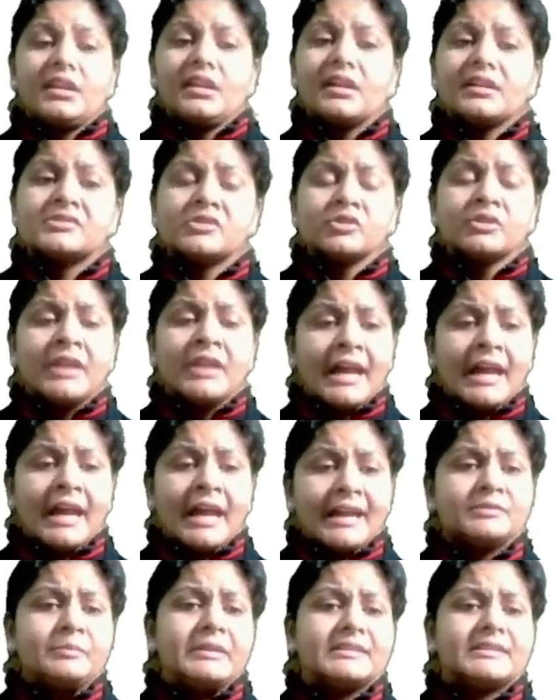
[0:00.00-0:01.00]
So that
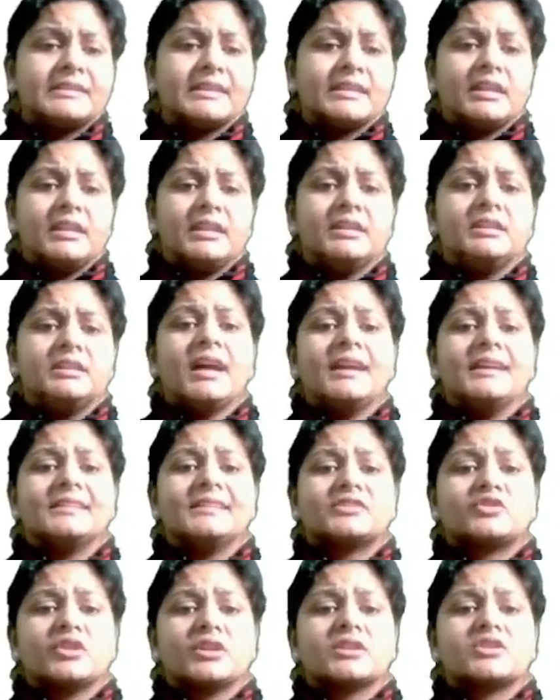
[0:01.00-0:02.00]
is basically the
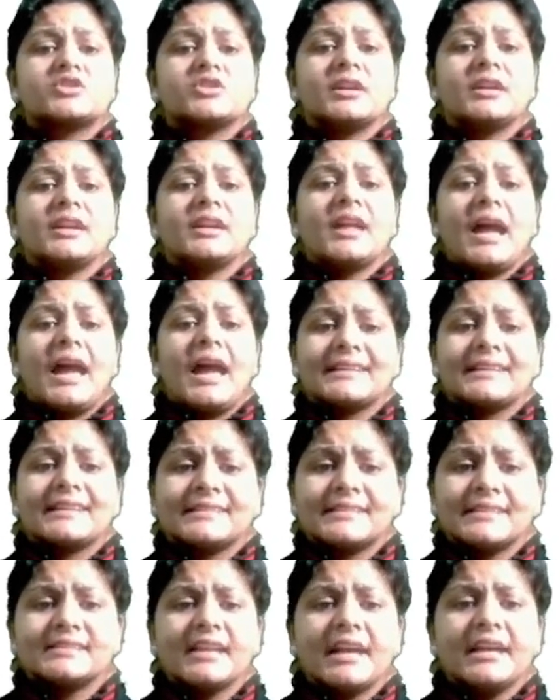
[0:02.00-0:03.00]
structured
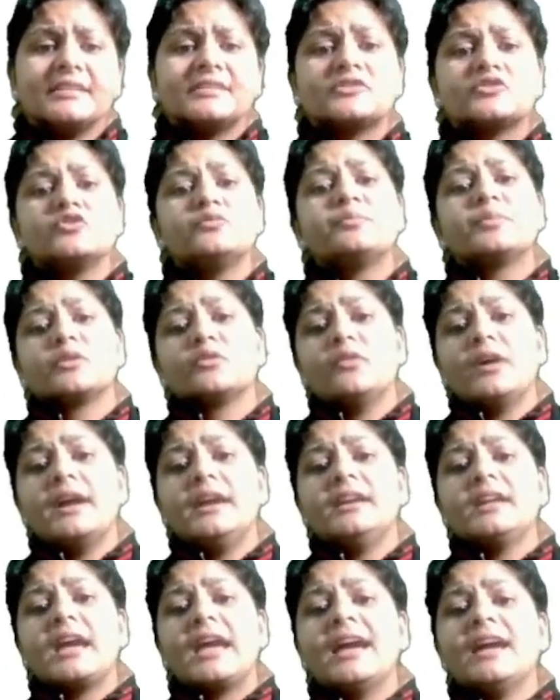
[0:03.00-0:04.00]
exercise to
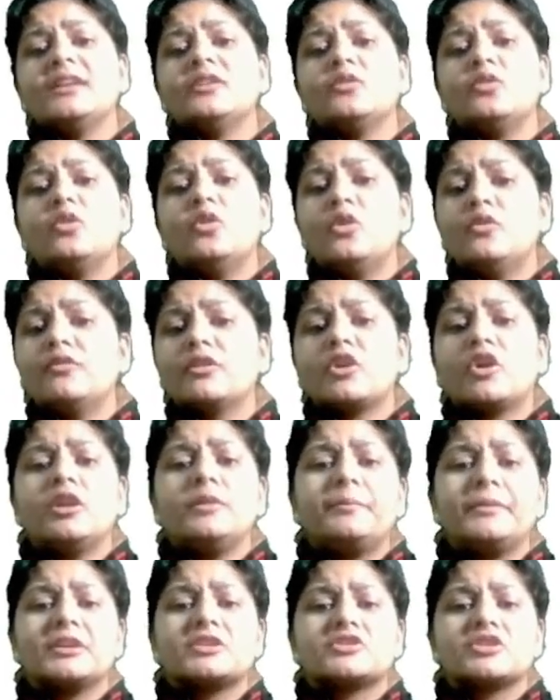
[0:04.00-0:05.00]
provide an overall
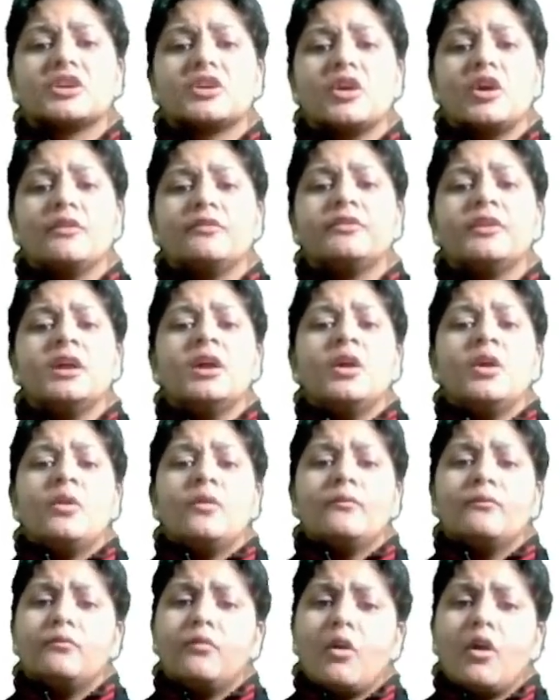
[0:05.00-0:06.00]
picture of
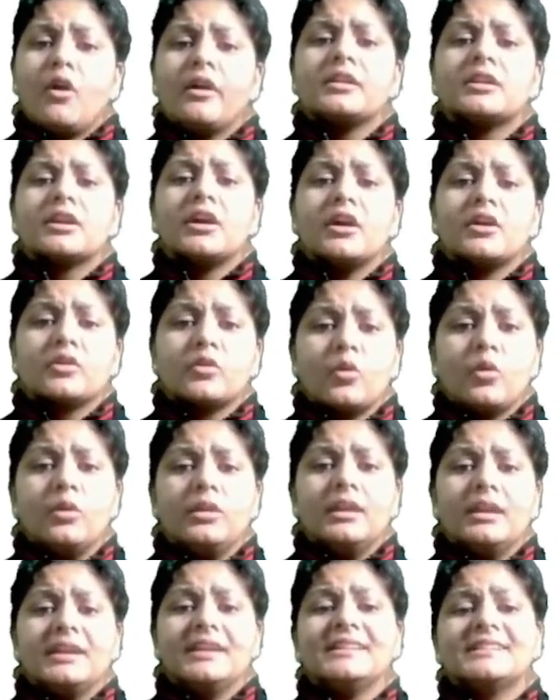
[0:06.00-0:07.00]
what role
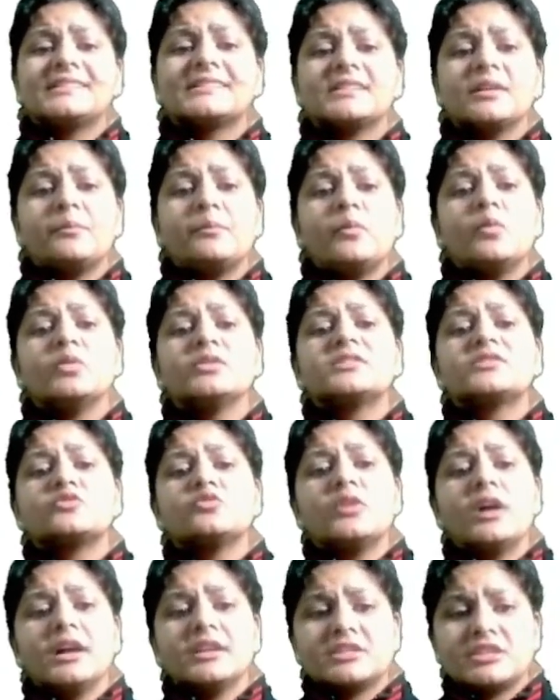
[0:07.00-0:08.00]
is supposed
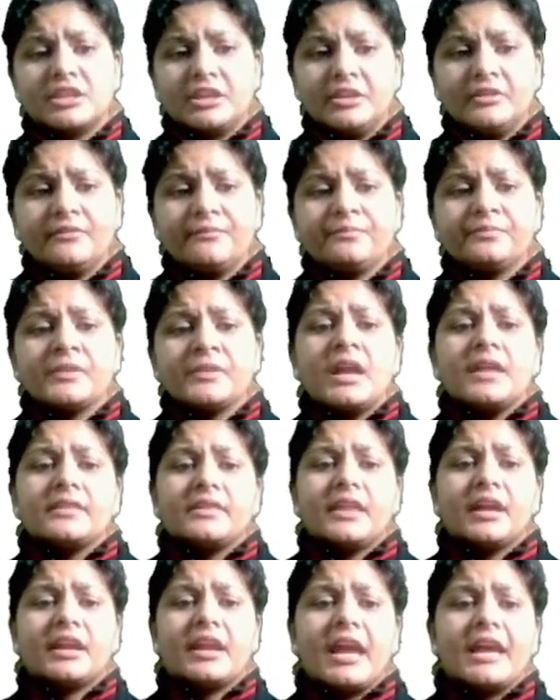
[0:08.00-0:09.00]
to achieve,
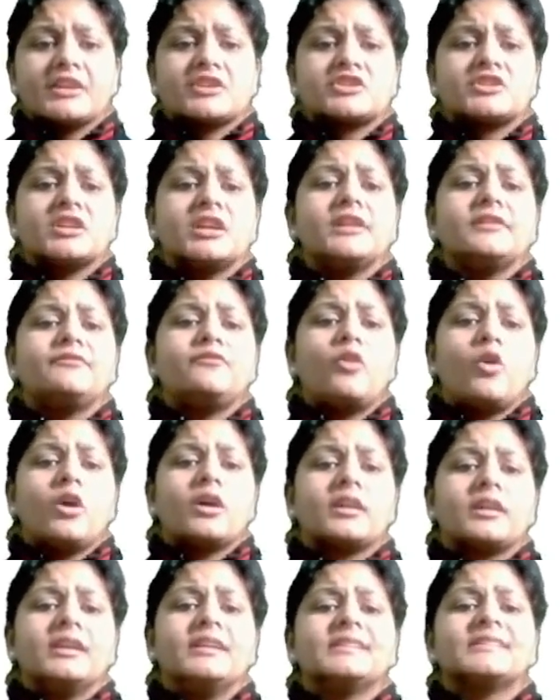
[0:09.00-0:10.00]
the rationale for
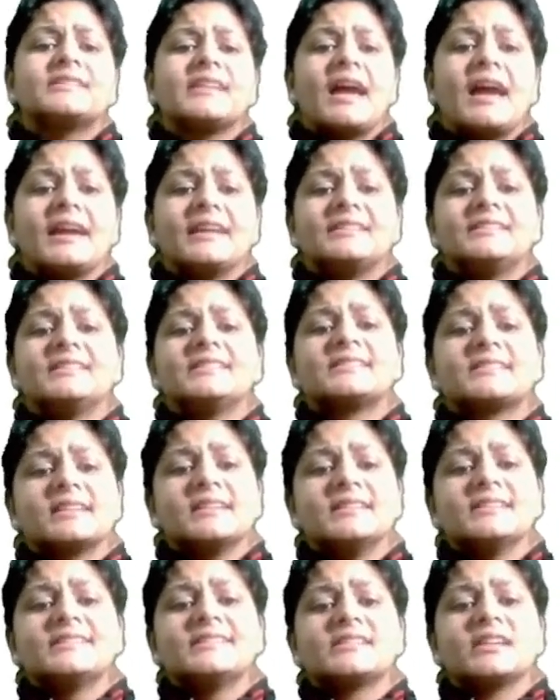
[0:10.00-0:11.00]
its
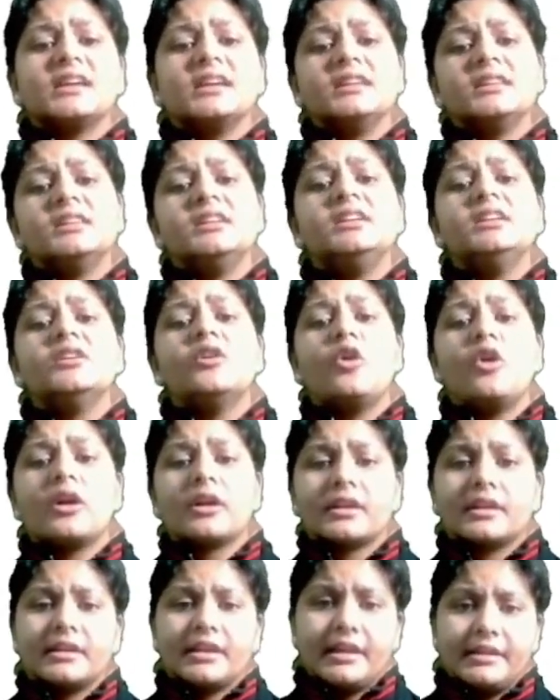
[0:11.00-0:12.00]
existence in the
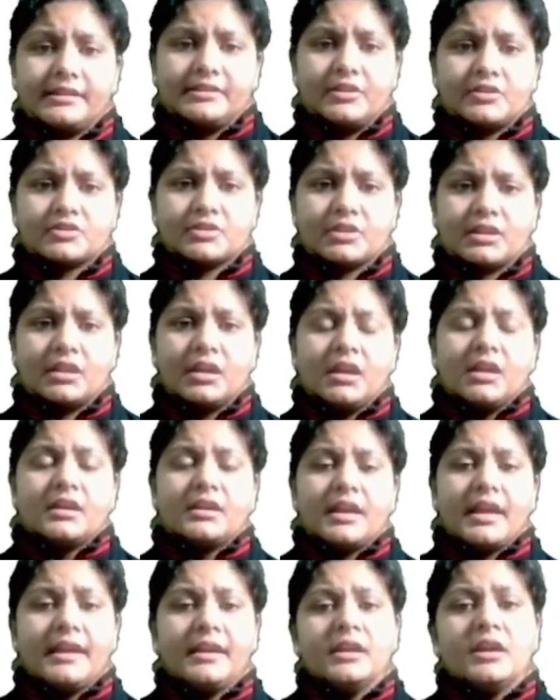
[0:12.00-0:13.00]
organization,
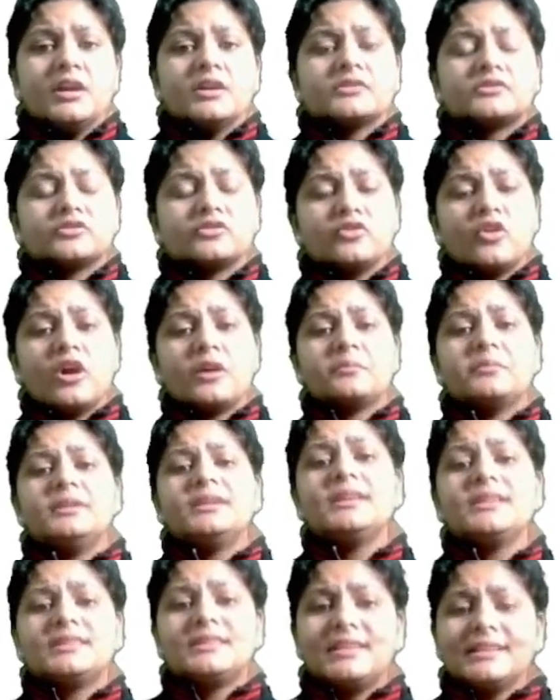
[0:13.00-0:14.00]
right? So
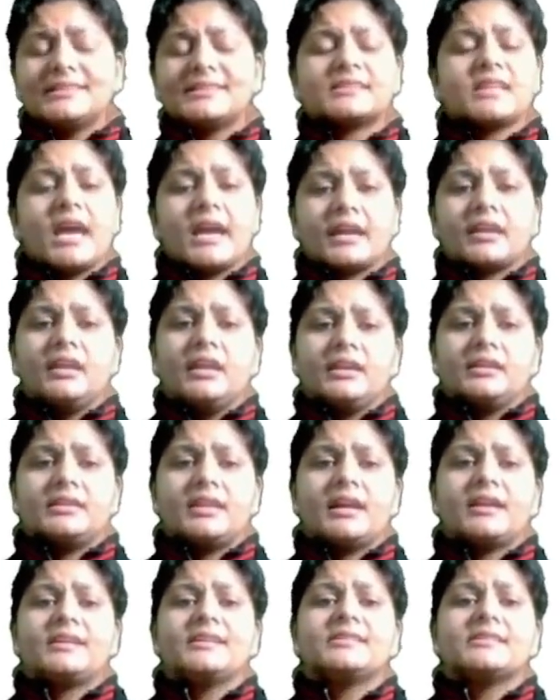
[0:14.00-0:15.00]
normally this technique,
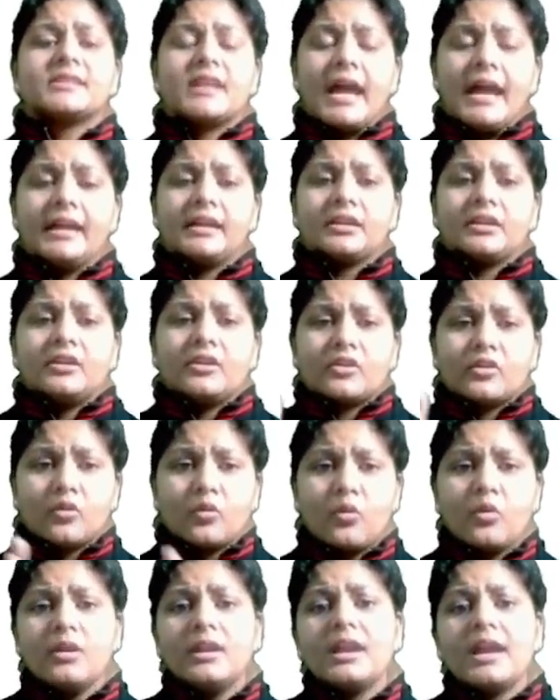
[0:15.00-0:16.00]
that is RAT,
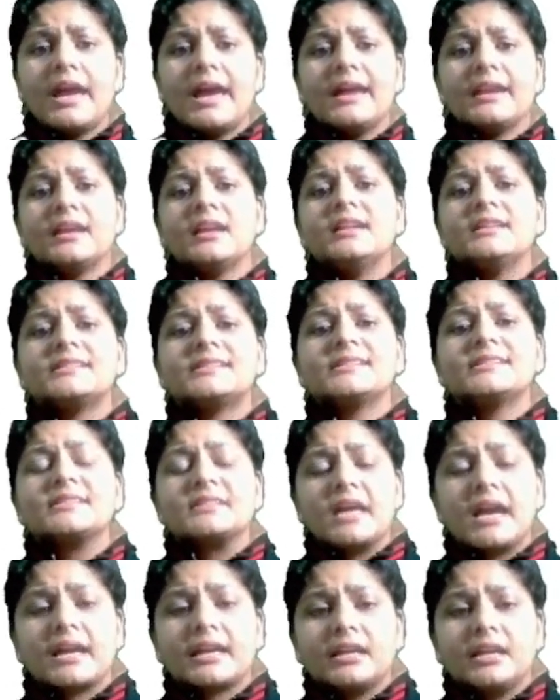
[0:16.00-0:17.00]
role analysis
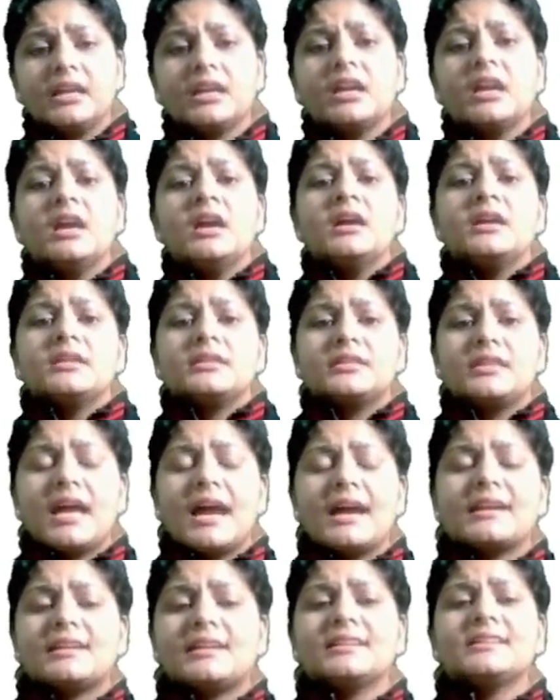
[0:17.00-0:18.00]
technique,
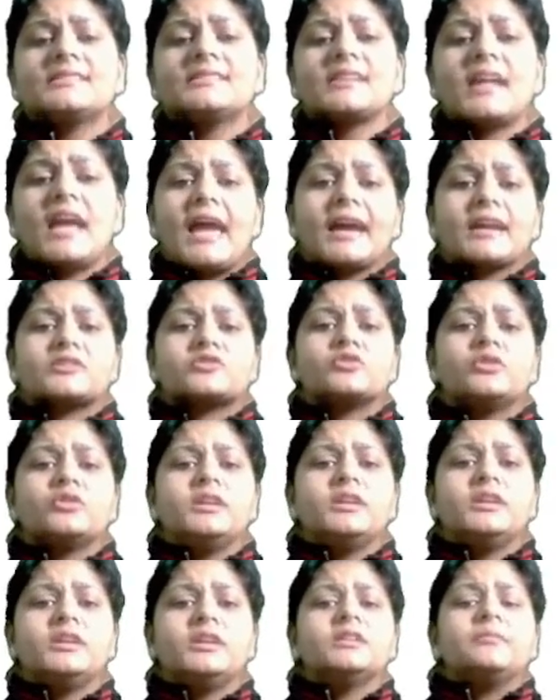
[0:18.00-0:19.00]
that is
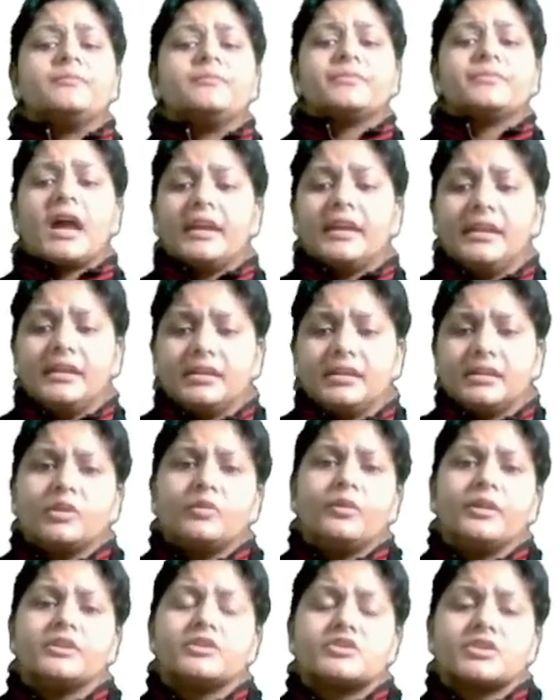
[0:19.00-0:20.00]
actually the
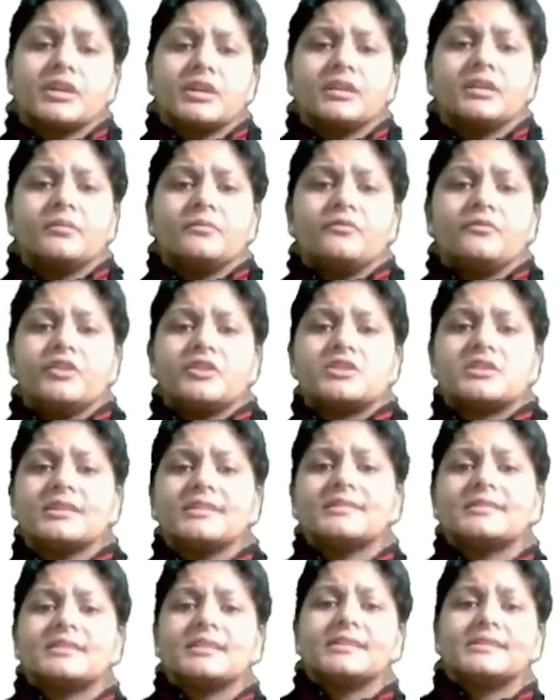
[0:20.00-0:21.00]
intervention which
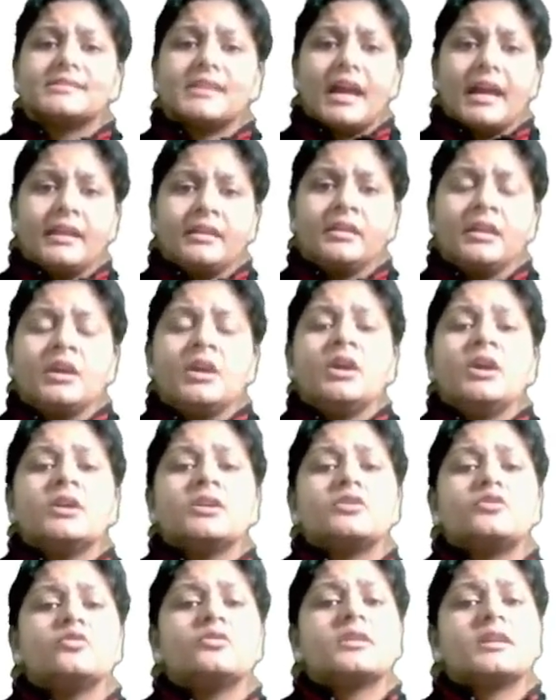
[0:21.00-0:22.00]
is designed
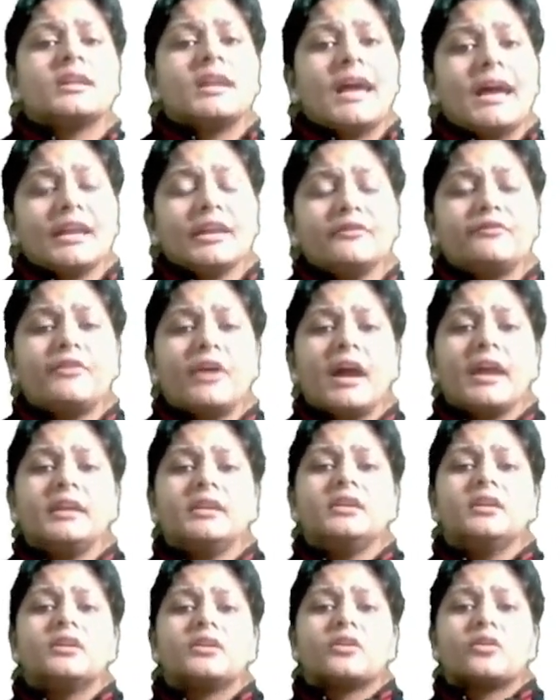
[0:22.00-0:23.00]
to clarify
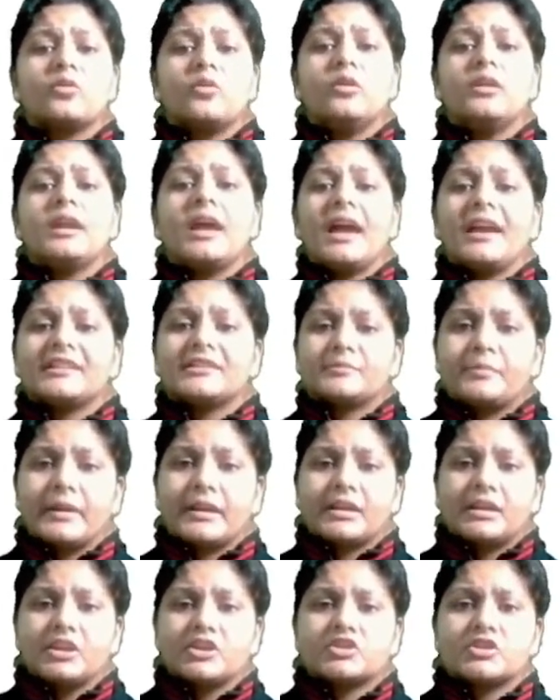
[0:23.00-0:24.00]
role
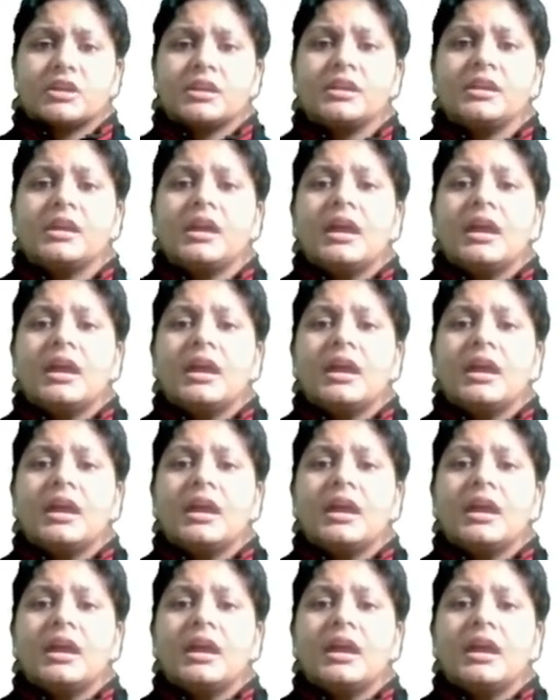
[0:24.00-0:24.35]
expectation